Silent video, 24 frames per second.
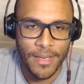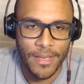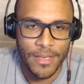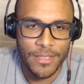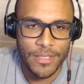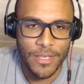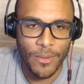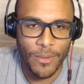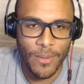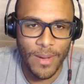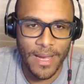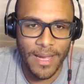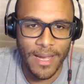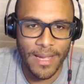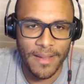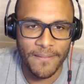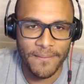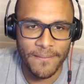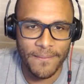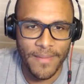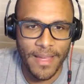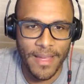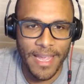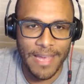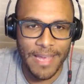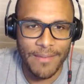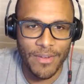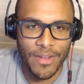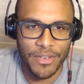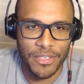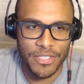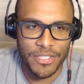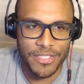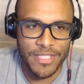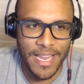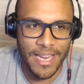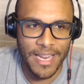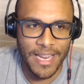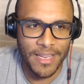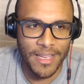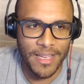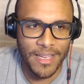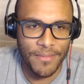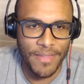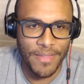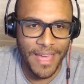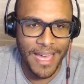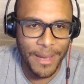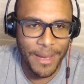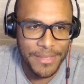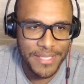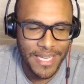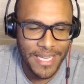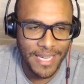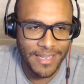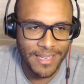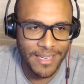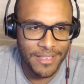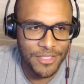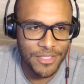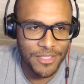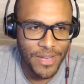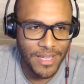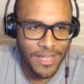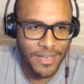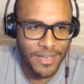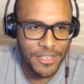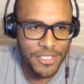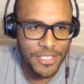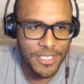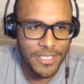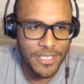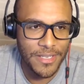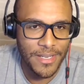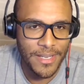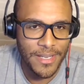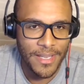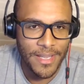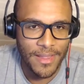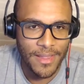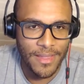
So I, I have an understanding of the house hacking strategy,